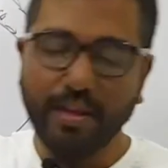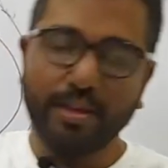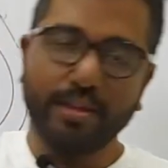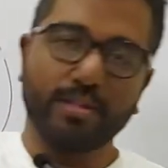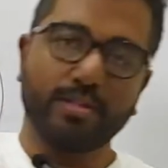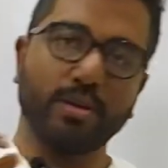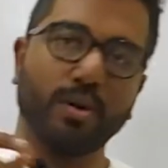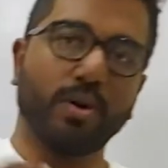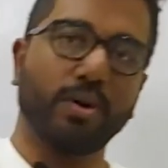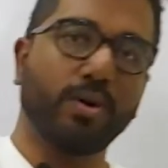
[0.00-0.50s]

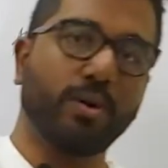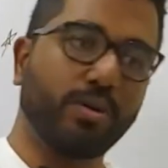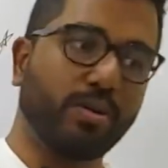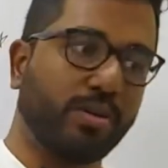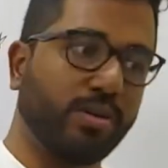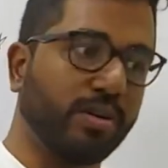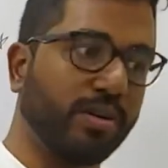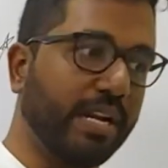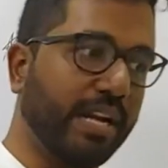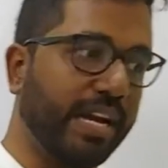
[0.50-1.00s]

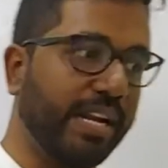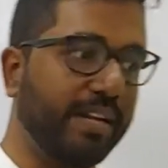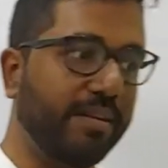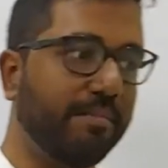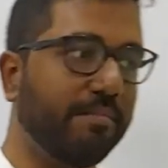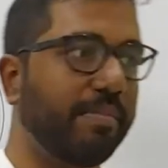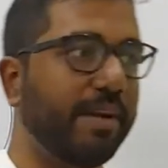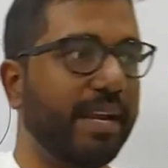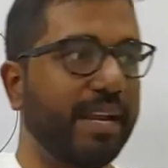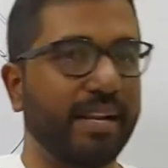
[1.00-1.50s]
So
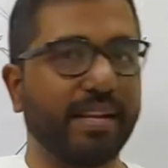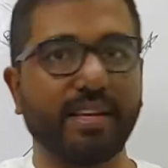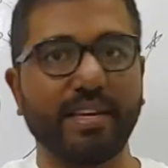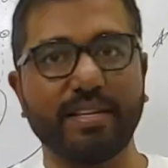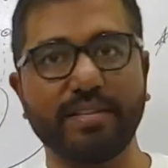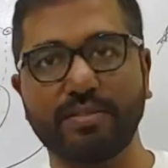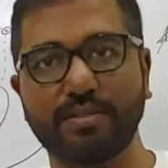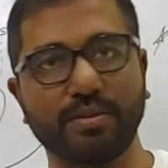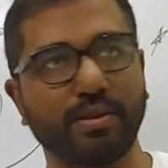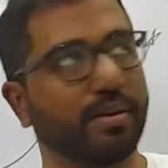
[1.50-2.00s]
tonight,
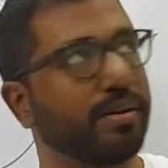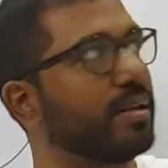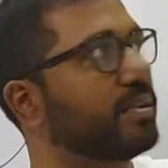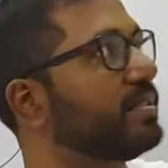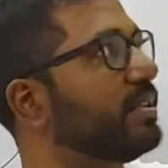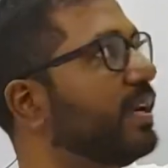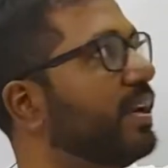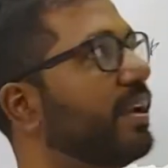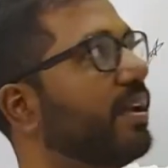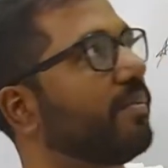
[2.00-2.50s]
Betelgeuse, you're going to
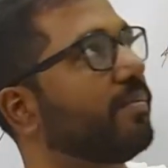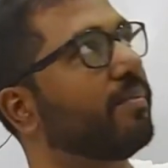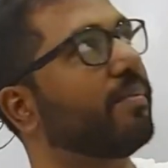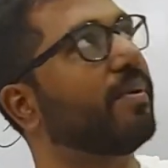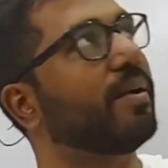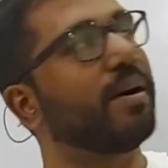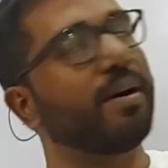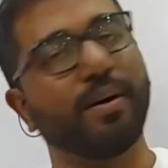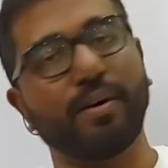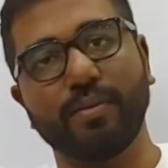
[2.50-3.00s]
see it
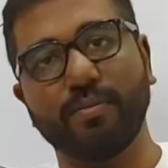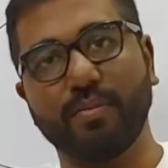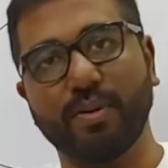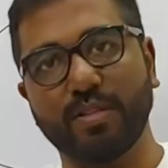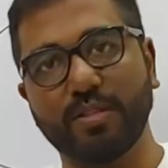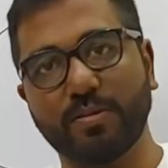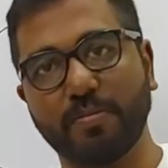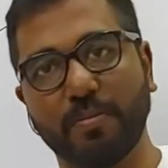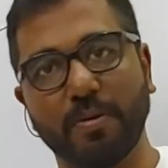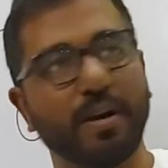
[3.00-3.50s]
on
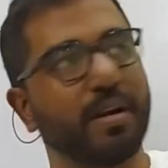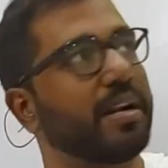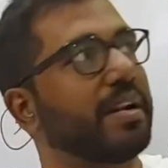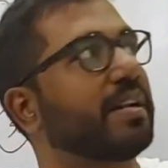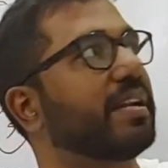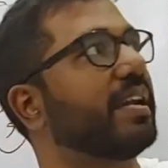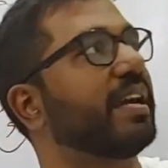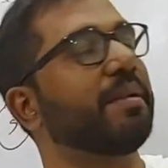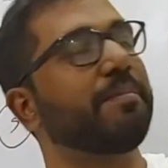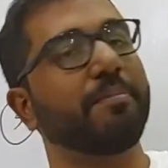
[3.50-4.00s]
one spot
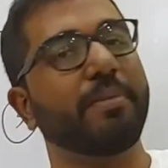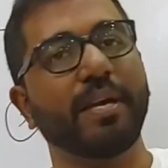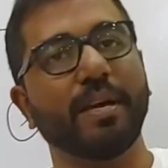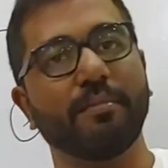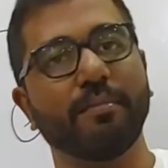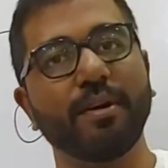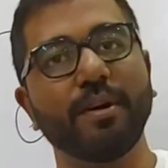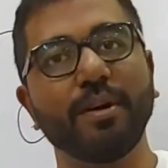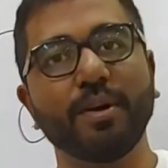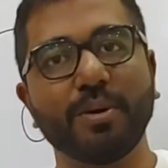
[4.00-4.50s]
at 9
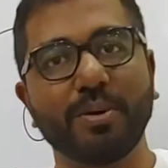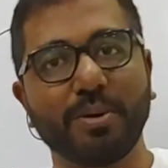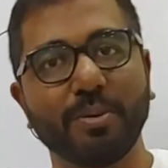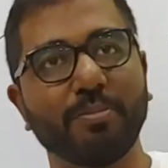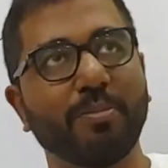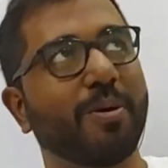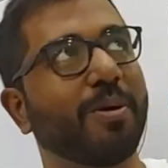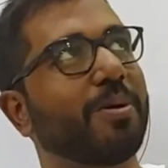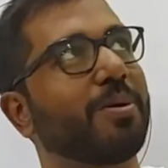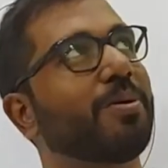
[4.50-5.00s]
p.m.
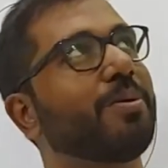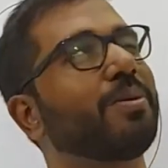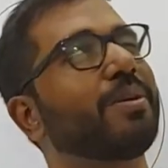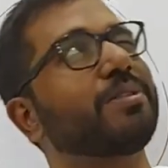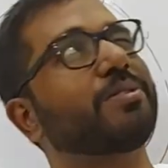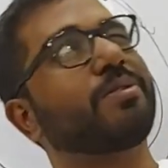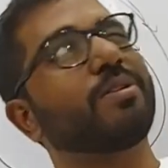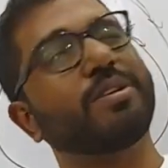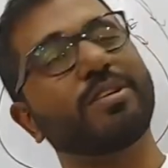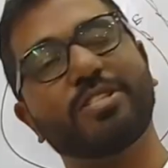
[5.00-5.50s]
Tomorrow,
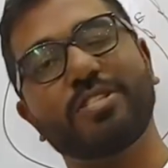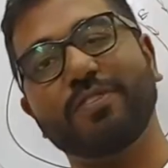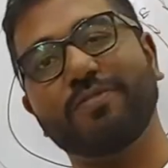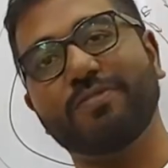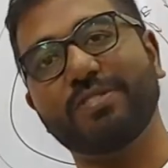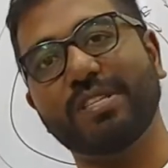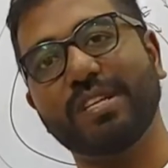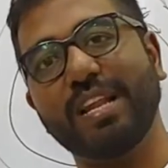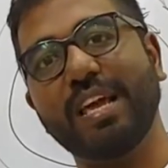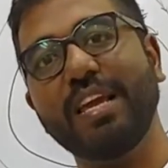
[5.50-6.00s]
it's going to
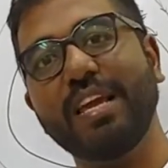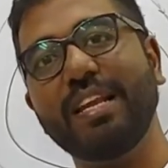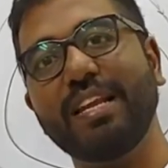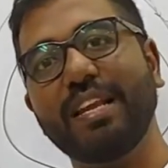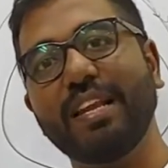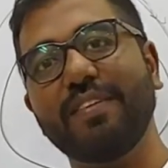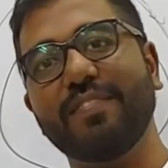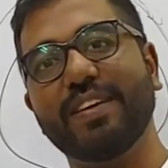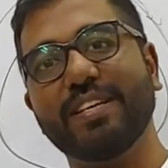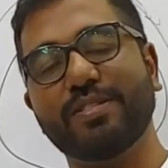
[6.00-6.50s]
shift
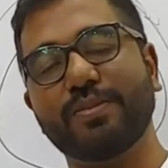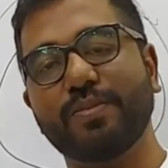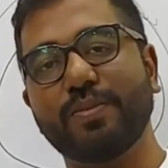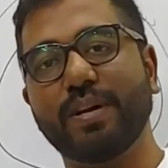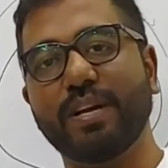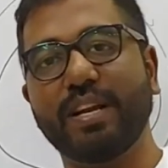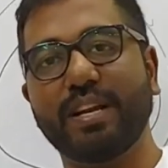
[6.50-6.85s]
slightly westward